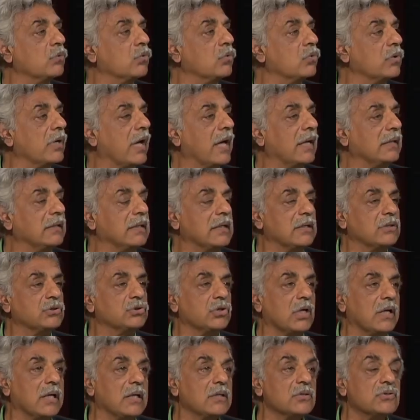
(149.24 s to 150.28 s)
organic
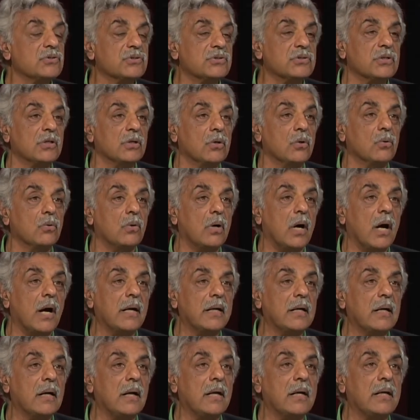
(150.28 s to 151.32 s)
change. So
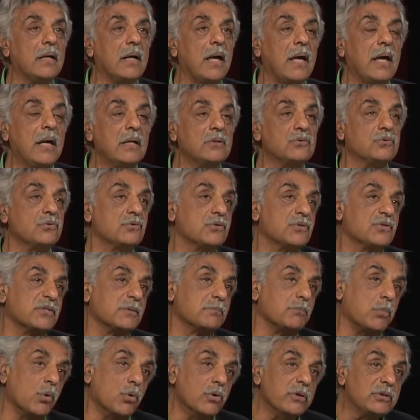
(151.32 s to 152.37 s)
I hate to
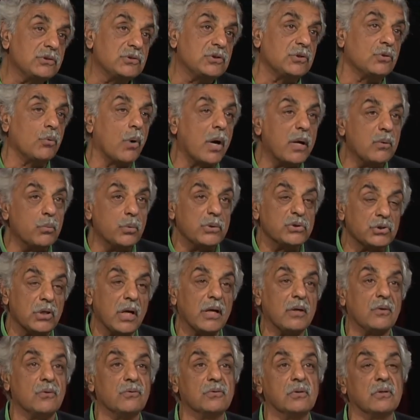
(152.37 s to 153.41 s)
disappoint you. I wish
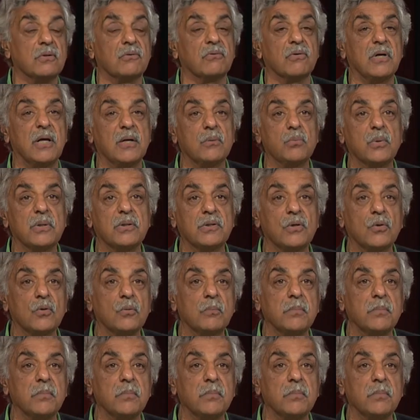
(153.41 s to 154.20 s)
I could agree with you,